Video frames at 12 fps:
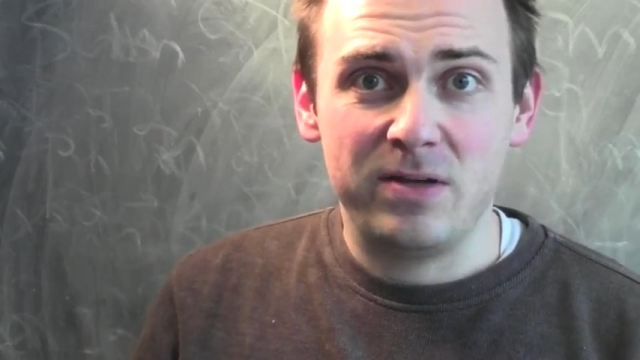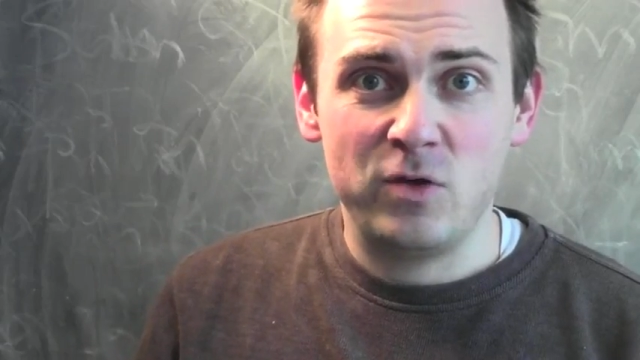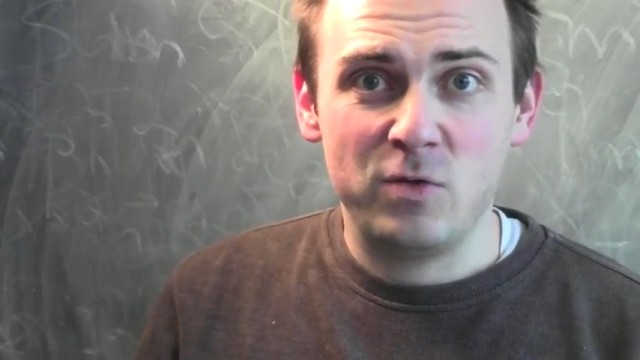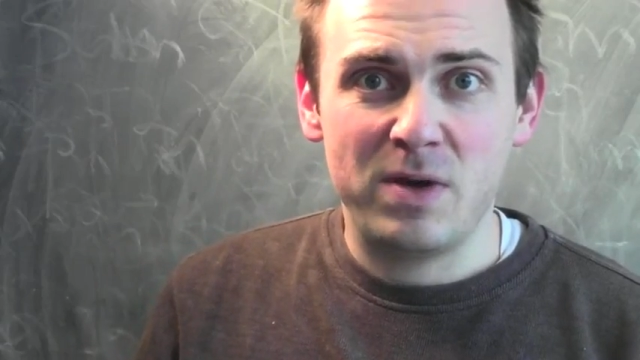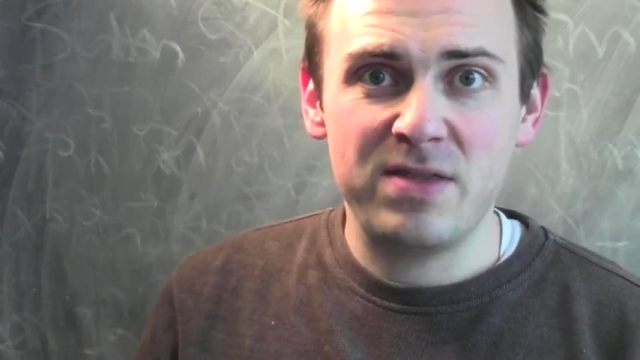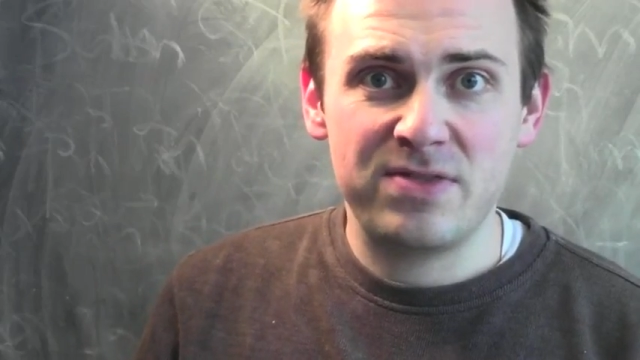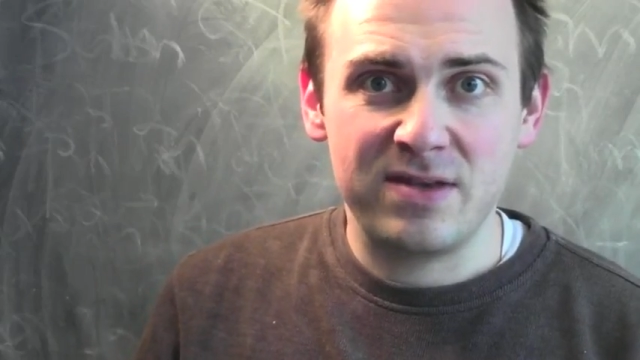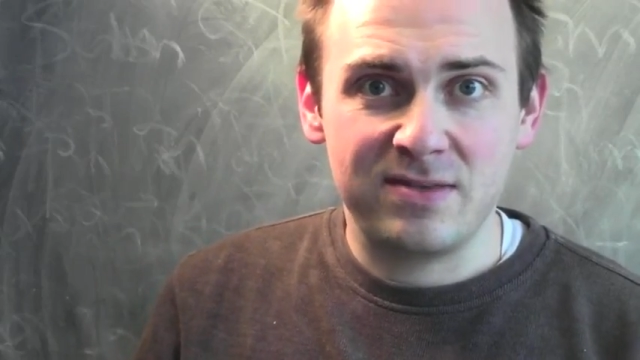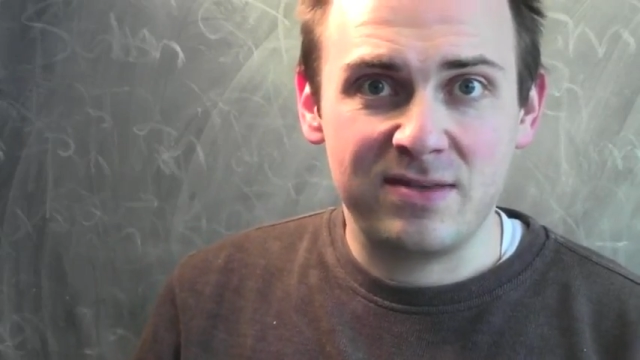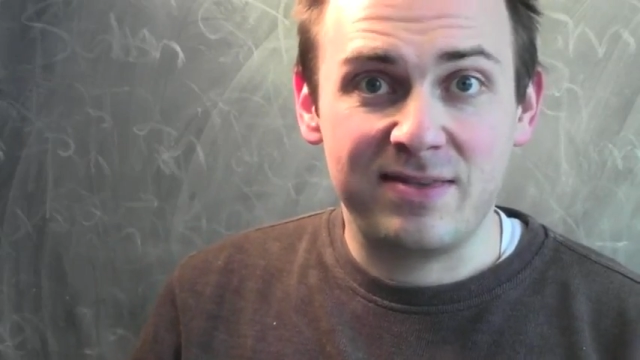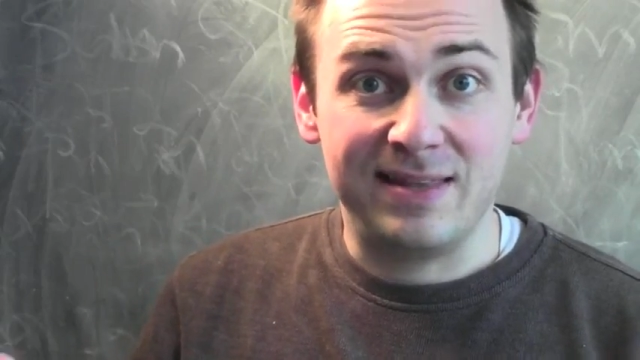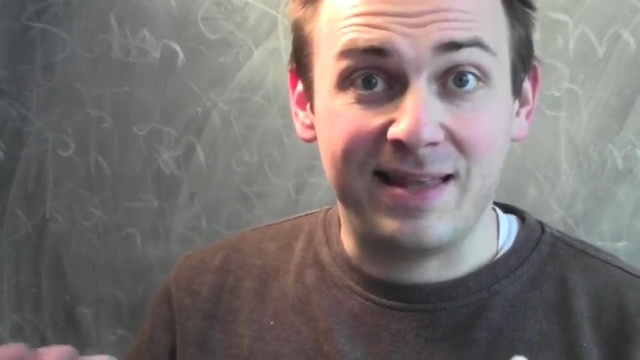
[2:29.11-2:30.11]
you might think
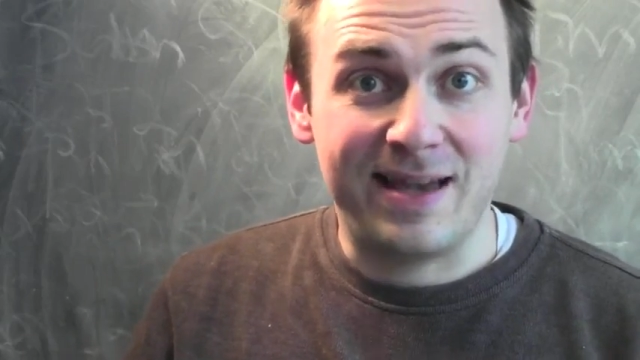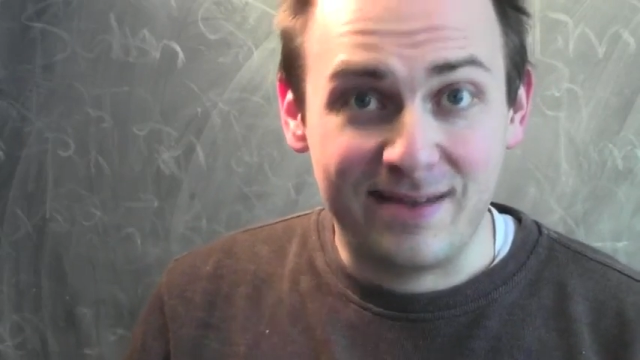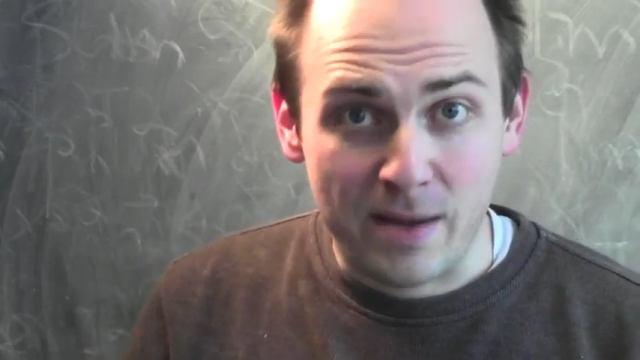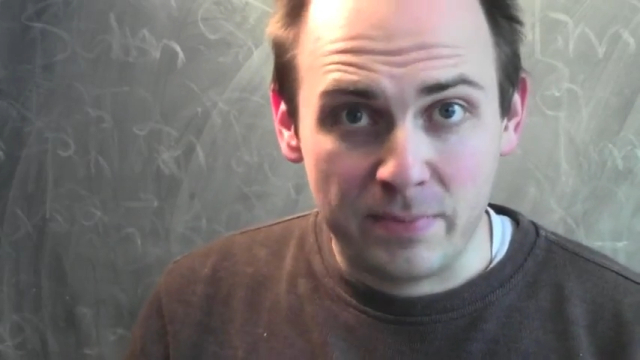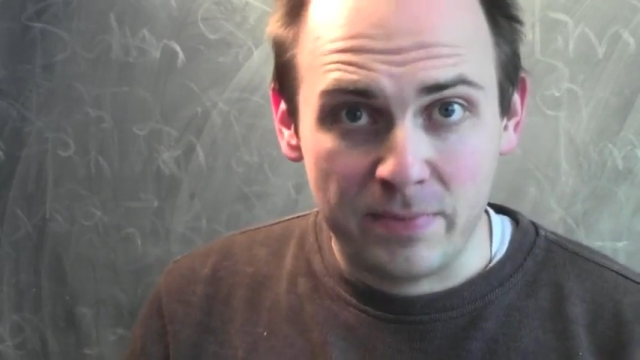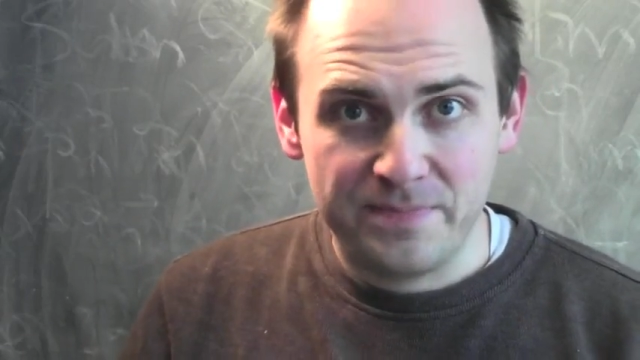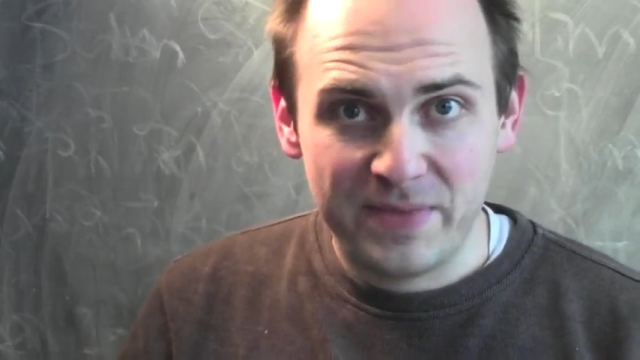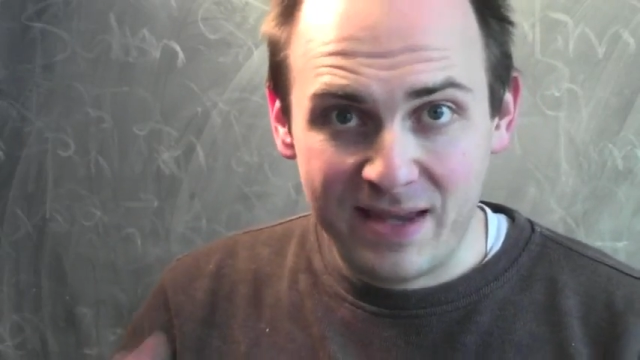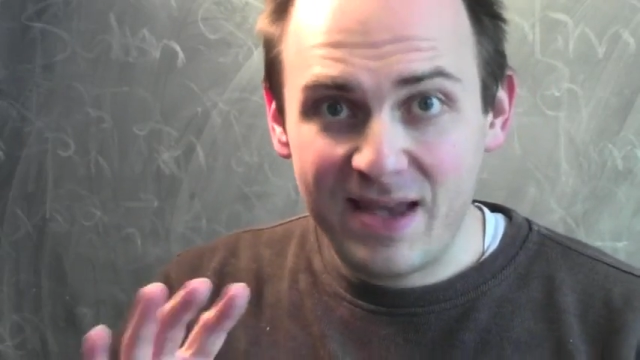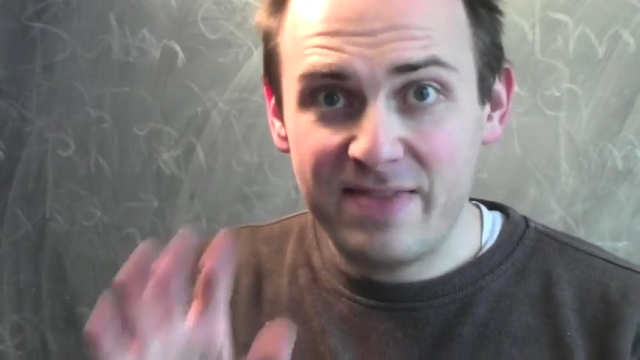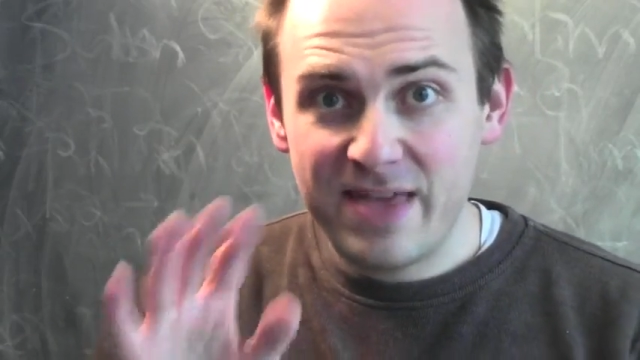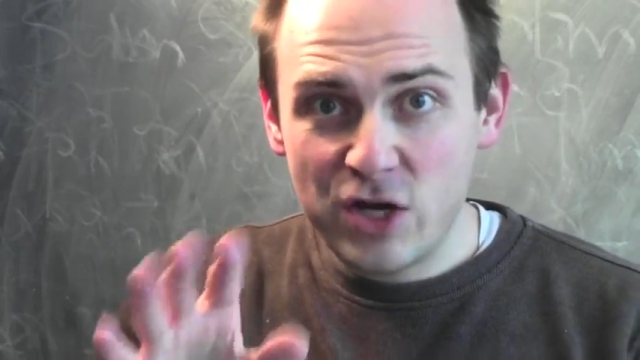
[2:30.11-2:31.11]
that they light up,
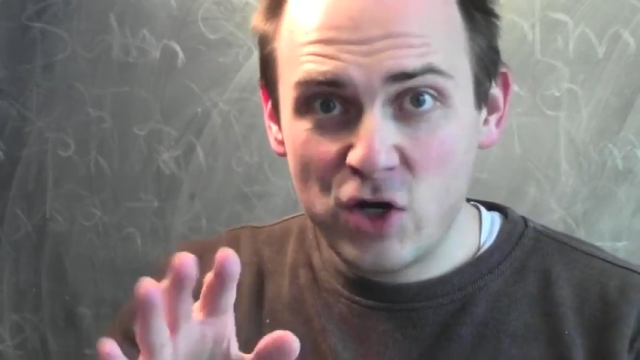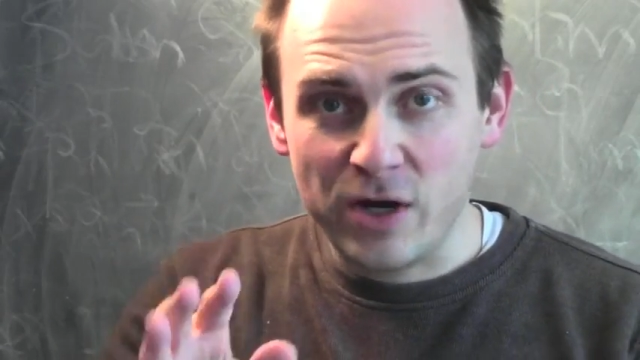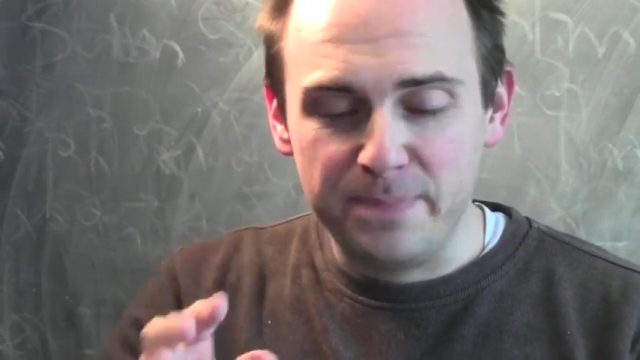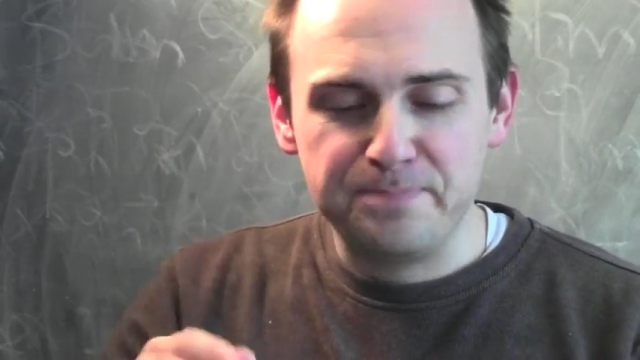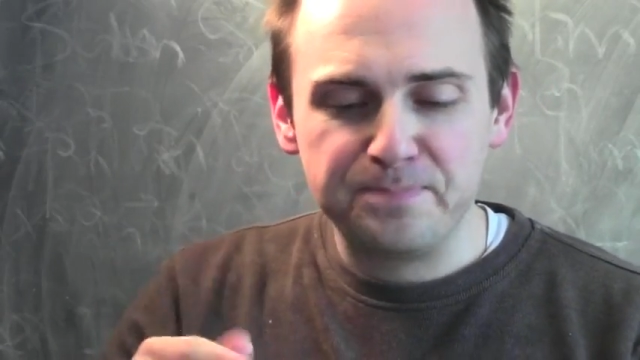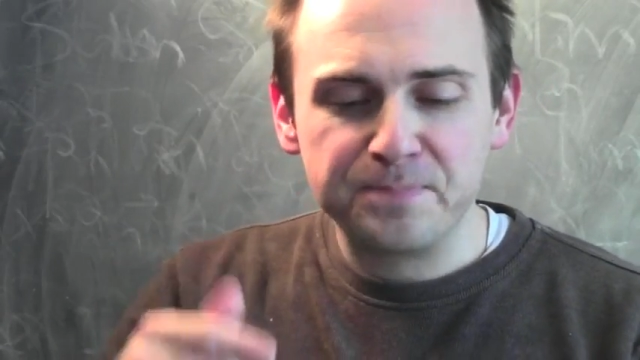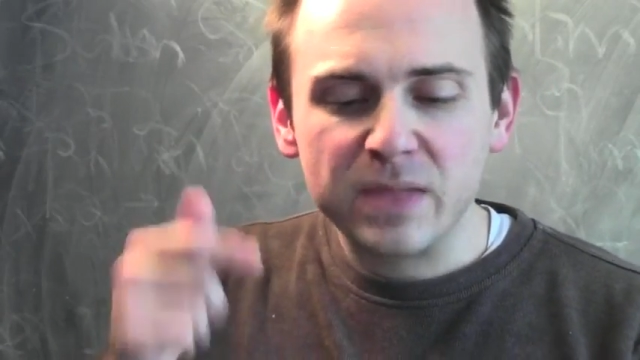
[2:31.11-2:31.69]
and they could.